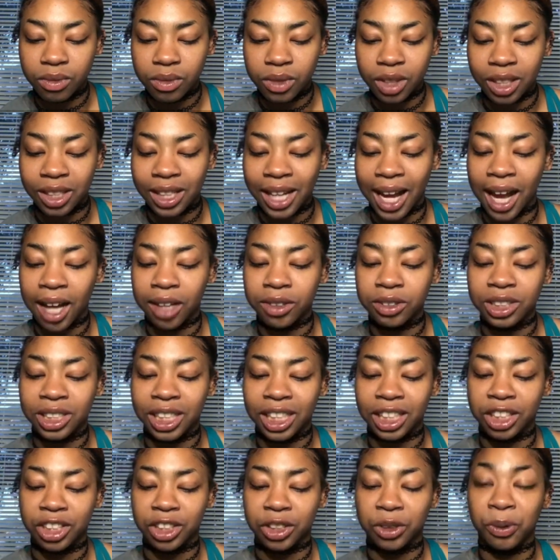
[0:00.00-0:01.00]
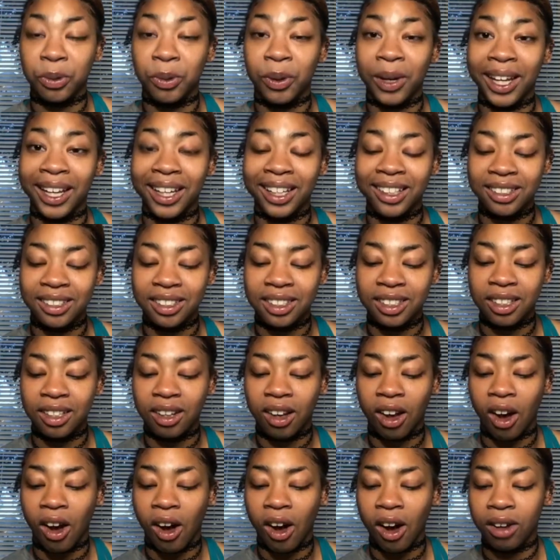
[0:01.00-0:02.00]
Now take your weight
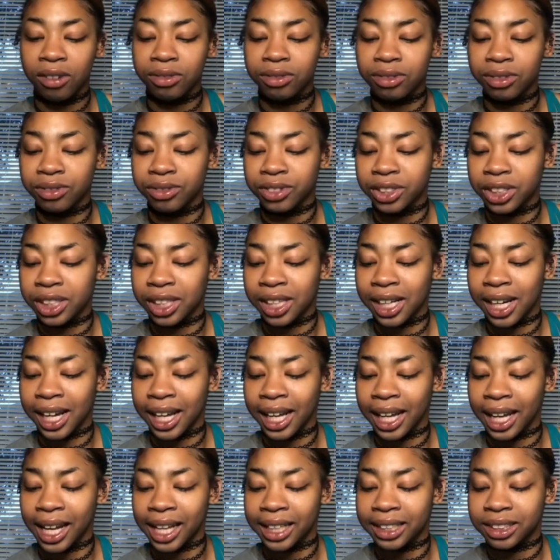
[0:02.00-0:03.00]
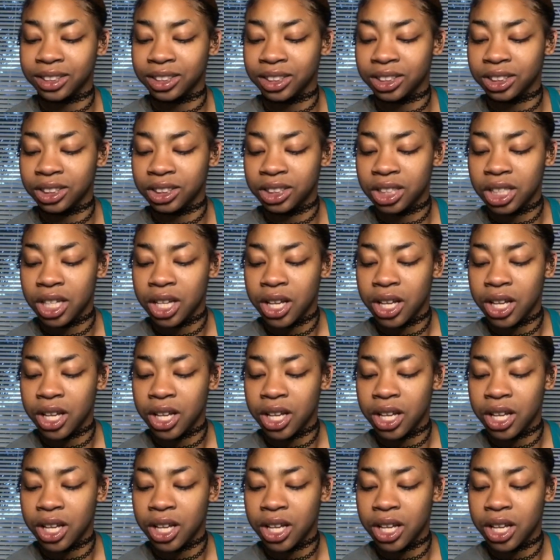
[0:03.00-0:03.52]
off of your hands.